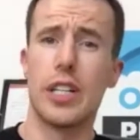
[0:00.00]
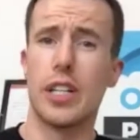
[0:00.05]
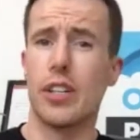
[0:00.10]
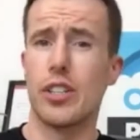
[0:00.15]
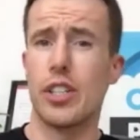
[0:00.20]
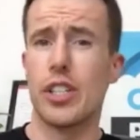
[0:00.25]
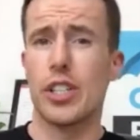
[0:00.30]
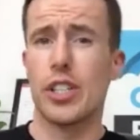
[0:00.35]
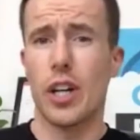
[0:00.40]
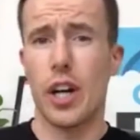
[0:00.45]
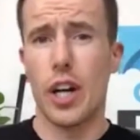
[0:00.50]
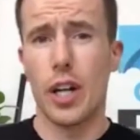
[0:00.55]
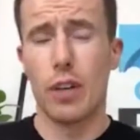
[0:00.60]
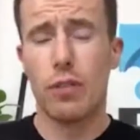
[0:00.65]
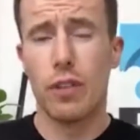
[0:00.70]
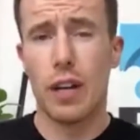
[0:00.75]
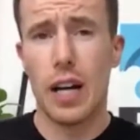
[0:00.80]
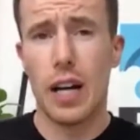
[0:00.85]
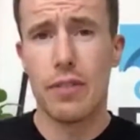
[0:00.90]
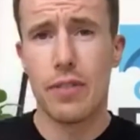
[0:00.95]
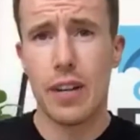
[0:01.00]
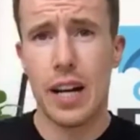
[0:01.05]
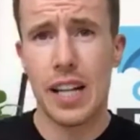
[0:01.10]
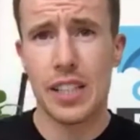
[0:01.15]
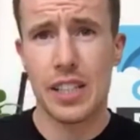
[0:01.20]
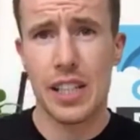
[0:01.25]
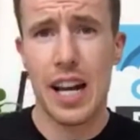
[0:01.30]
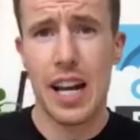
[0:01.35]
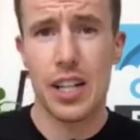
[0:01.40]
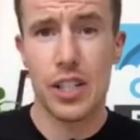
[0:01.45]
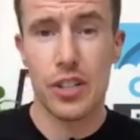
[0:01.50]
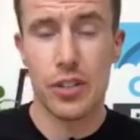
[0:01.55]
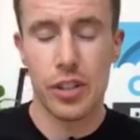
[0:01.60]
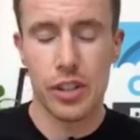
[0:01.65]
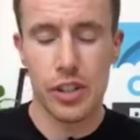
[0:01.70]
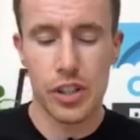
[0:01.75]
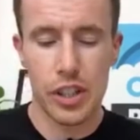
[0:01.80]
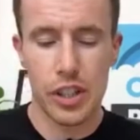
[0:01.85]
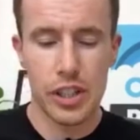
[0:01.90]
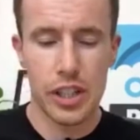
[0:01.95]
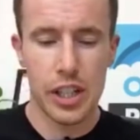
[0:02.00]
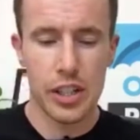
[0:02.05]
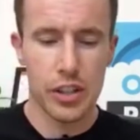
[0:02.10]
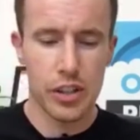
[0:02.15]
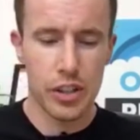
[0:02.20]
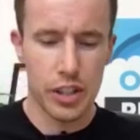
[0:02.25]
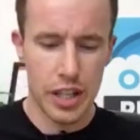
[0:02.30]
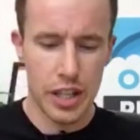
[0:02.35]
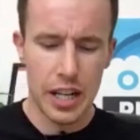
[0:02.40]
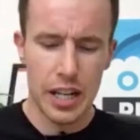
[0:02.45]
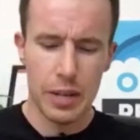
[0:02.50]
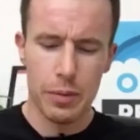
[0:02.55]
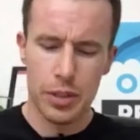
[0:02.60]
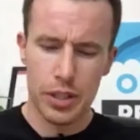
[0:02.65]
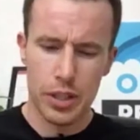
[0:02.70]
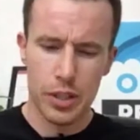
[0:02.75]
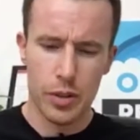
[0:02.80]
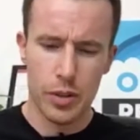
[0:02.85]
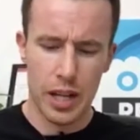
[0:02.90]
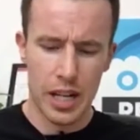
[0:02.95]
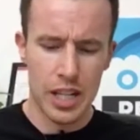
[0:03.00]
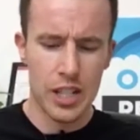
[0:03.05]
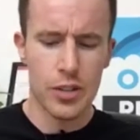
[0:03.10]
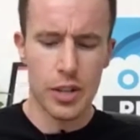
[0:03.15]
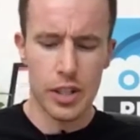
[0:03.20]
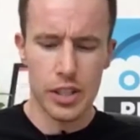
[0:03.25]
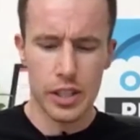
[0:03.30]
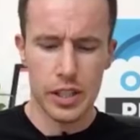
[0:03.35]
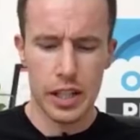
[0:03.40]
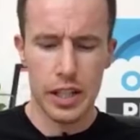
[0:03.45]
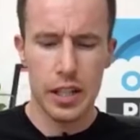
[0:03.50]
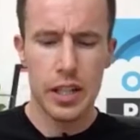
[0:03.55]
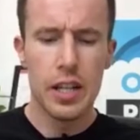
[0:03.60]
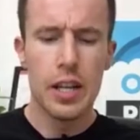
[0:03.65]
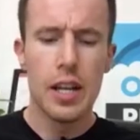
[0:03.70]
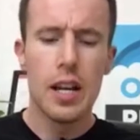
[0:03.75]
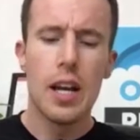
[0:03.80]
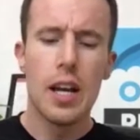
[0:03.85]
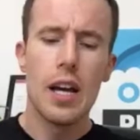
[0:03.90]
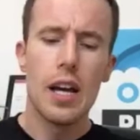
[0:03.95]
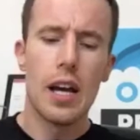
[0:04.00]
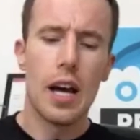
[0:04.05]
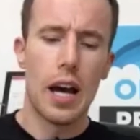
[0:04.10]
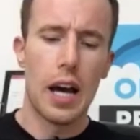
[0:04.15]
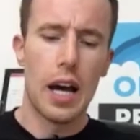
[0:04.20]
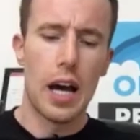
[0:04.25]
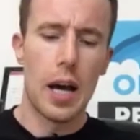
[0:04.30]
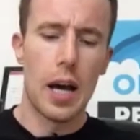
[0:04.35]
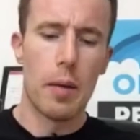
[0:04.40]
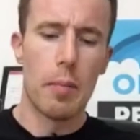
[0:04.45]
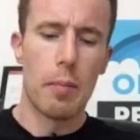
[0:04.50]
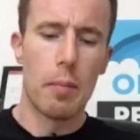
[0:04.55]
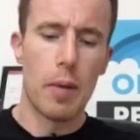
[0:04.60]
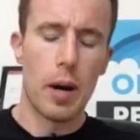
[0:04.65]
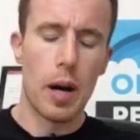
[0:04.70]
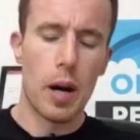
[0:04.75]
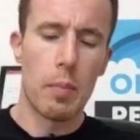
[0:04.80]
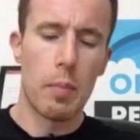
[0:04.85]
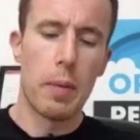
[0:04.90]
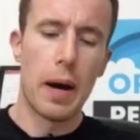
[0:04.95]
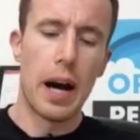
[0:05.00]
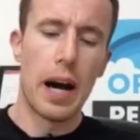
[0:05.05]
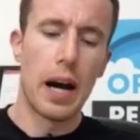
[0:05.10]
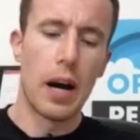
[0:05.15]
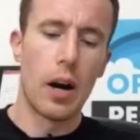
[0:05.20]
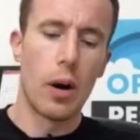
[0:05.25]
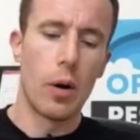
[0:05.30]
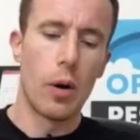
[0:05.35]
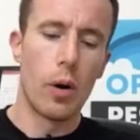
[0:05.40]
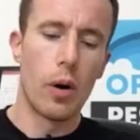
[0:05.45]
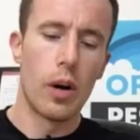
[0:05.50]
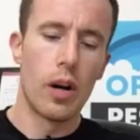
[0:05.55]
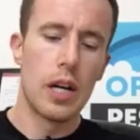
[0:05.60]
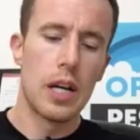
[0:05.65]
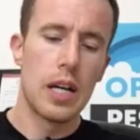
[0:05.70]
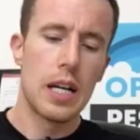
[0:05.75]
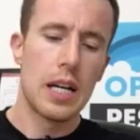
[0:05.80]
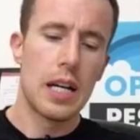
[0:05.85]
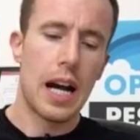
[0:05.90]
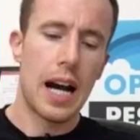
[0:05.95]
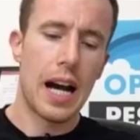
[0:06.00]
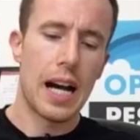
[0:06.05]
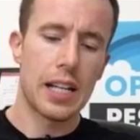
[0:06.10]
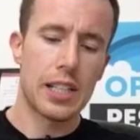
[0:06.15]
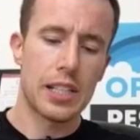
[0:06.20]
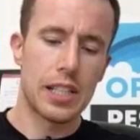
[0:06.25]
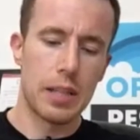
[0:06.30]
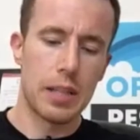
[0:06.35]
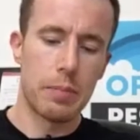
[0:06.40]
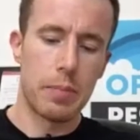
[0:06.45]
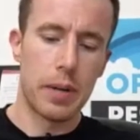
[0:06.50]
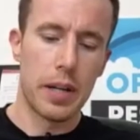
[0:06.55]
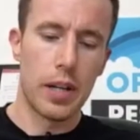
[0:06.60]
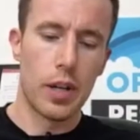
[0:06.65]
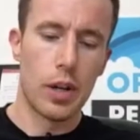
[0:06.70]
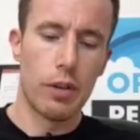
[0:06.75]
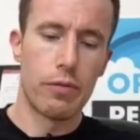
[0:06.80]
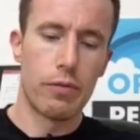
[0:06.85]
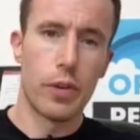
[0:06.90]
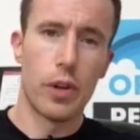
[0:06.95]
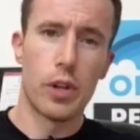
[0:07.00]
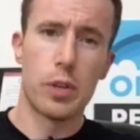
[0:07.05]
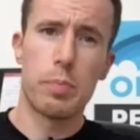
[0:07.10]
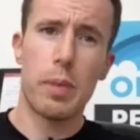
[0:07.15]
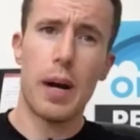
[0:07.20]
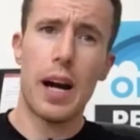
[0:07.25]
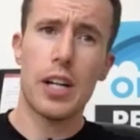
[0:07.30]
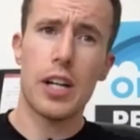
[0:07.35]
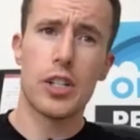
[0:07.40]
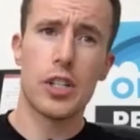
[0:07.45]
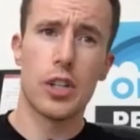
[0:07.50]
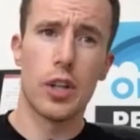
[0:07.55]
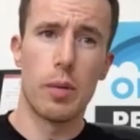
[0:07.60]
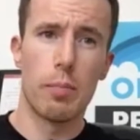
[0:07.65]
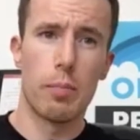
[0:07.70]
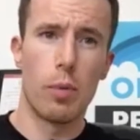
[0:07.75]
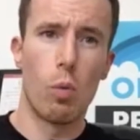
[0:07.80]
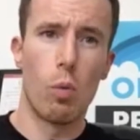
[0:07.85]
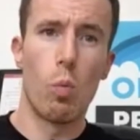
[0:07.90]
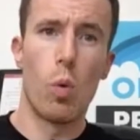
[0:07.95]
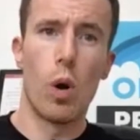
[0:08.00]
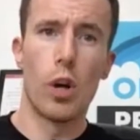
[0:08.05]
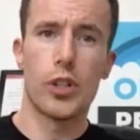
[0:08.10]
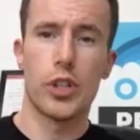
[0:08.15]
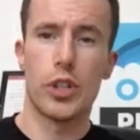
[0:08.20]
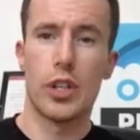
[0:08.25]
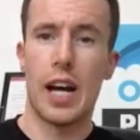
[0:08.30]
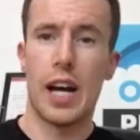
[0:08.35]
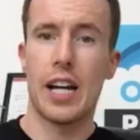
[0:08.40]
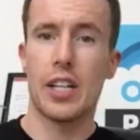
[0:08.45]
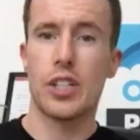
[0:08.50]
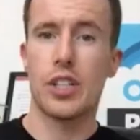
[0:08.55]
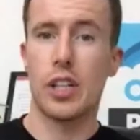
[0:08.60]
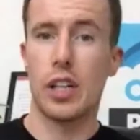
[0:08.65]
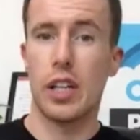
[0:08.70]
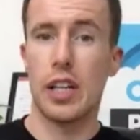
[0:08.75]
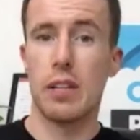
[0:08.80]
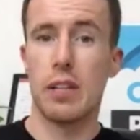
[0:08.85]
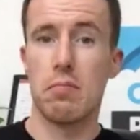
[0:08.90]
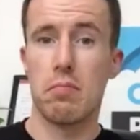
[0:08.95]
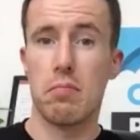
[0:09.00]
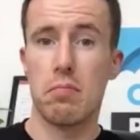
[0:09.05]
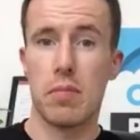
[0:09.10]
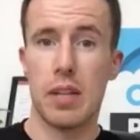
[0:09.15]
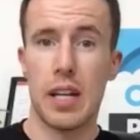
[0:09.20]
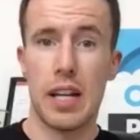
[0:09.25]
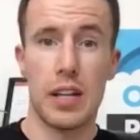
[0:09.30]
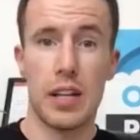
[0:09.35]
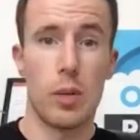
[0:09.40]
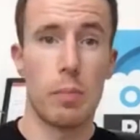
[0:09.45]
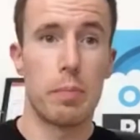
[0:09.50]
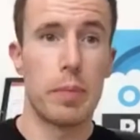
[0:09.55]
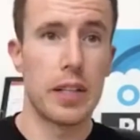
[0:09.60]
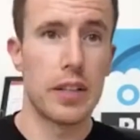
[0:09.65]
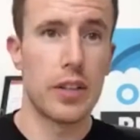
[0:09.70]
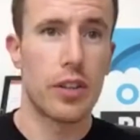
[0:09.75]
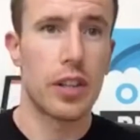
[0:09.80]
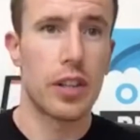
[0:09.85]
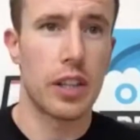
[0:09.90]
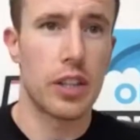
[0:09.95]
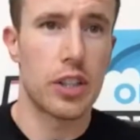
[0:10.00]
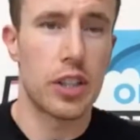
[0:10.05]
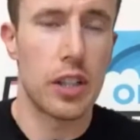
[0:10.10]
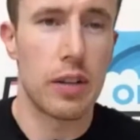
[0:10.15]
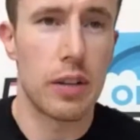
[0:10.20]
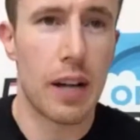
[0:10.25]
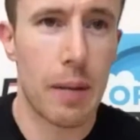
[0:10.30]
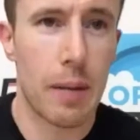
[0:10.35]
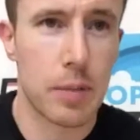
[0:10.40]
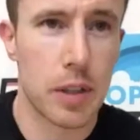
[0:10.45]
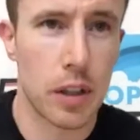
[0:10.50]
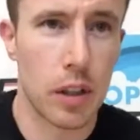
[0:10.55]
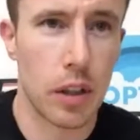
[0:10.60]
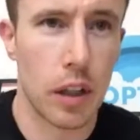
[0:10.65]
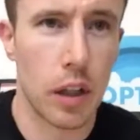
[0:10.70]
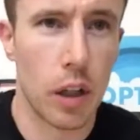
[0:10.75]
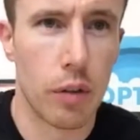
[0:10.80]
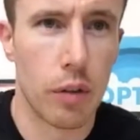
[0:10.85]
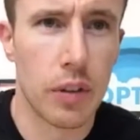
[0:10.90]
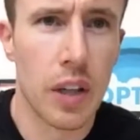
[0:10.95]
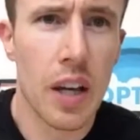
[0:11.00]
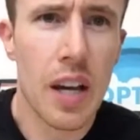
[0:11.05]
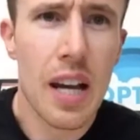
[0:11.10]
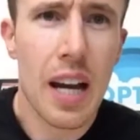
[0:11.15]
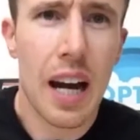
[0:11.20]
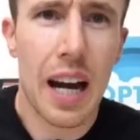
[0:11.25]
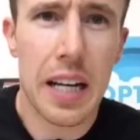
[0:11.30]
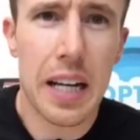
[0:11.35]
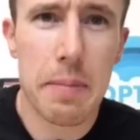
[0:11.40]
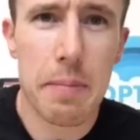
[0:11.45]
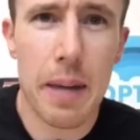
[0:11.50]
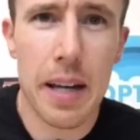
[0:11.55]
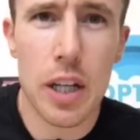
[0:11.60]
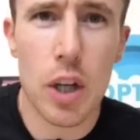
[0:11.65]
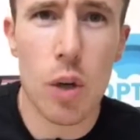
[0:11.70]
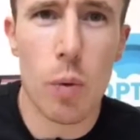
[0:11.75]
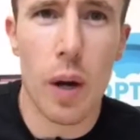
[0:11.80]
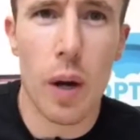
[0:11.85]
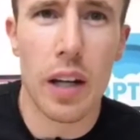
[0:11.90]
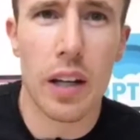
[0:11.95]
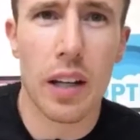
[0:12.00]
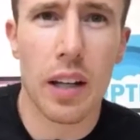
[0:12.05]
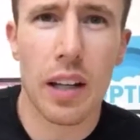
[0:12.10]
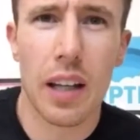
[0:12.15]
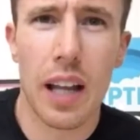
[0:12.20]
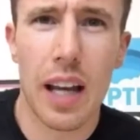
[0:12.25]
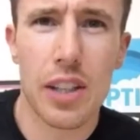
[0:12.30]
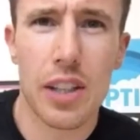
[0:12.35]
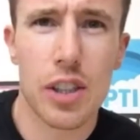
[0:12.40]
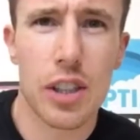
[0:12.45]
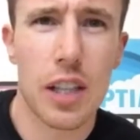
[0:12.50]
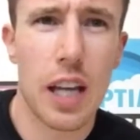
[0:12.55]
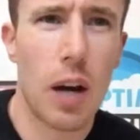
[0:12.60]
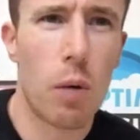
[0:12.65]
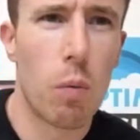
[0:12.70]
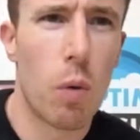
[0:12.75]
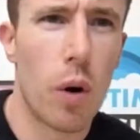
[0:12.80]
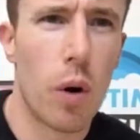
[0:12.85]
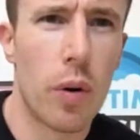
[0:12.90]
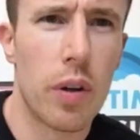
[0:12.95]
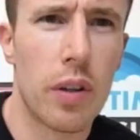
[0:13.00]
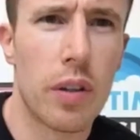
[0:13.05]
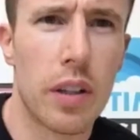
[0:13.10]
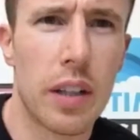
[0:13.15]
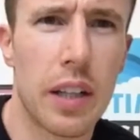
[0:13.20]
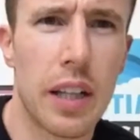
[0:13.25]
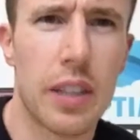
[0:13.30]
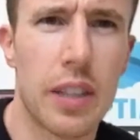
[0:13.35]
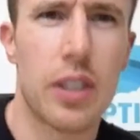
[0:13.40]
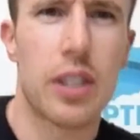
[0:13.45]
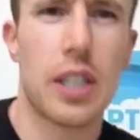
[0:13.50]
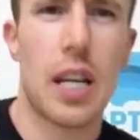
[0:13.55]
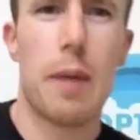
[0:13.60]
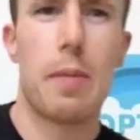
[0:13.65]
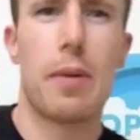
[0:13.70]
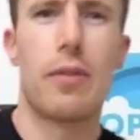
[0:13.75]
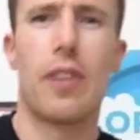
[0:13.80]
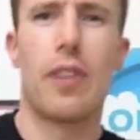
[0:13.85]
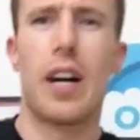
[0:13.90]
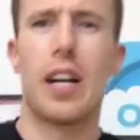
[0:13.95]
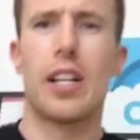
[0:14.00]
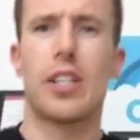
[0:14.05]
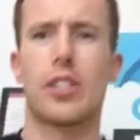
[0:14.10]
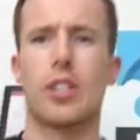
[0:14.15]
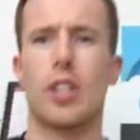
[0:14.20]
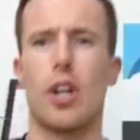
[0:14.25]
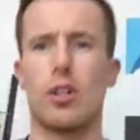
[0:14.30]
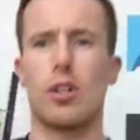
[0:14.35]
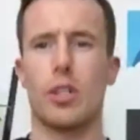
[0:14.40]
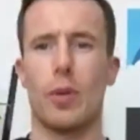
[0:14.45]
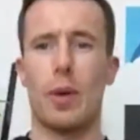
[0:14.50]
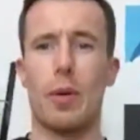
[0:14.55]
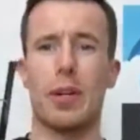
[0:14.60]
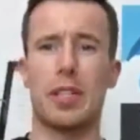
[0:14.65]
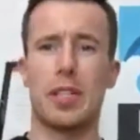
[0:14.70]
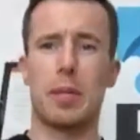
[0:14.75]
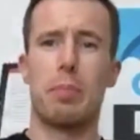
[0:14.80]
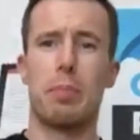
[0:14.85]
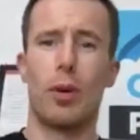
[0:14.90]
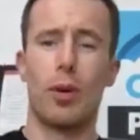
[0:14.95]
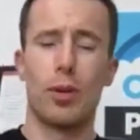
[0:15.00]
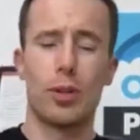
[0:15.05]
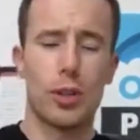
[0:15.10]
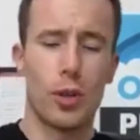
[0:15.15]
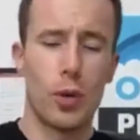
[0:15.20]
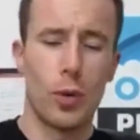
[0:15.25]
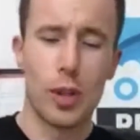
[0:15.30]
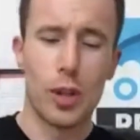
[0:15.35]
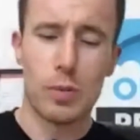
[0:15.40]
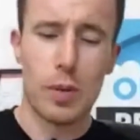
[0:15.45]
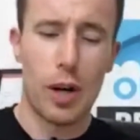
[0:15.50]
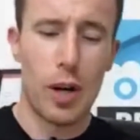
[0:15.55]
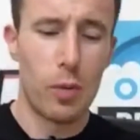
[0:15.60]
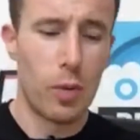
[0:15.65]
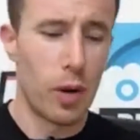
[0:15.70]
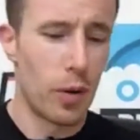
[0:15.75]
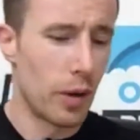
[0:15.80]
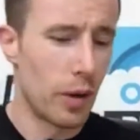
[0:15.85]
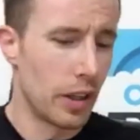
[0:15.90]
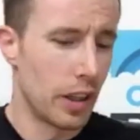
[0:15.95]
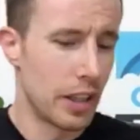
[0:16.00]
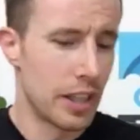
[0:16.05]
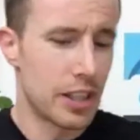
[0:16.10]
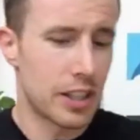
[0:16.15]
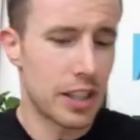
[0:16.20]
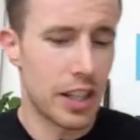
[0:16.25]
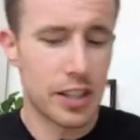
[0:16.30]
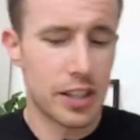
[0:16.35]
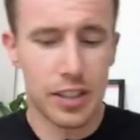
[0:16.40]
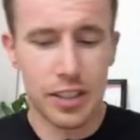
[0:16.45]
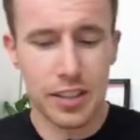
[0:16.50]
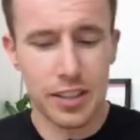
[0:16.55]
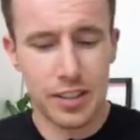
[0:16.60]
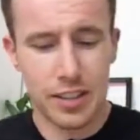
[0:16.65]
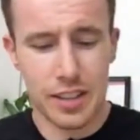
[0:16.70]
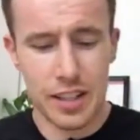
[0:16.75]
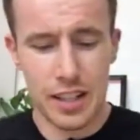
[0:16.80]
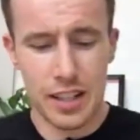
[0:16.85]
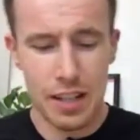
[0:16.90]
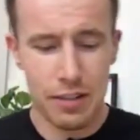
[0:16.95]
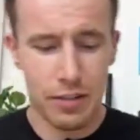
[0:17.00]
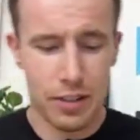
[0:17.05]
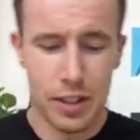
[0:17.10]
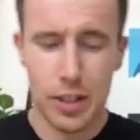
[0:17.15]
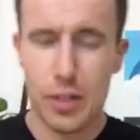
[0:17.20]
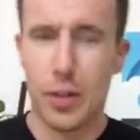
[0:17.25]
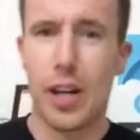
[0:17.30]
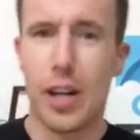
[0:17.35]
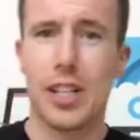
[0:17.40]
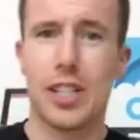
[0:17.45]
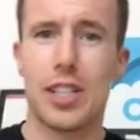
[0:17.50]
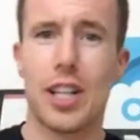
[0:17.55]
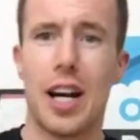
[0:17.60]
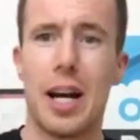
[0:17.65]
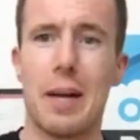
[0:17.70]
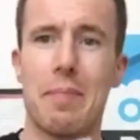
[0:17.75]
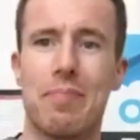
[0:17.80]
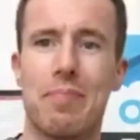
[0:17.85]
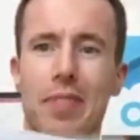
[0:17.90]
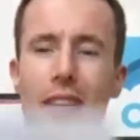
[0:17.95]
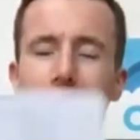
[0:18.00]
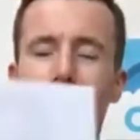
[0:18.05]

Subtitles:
You know, she started off life as an actress, and she says something in it which is quite interesting about acting being her first passion, but wasn't actually. It ended up being the thing that she absolutely loved. I had a mate who went last there, Warren. He had the same advice. Oh, so he went to the poor school as well, Warren Lee says, and didn't have a great time.